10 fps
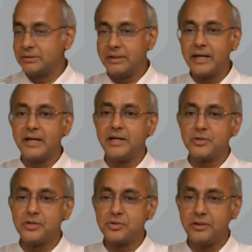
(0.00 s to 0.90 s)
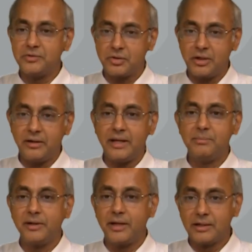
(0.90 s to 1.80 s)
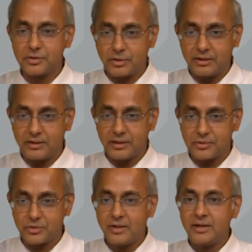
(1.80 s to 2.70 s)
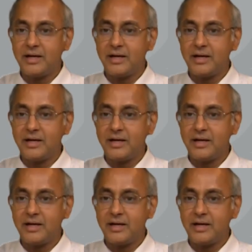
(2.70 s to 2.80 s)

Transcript: They can essentially steal anybody else's ideas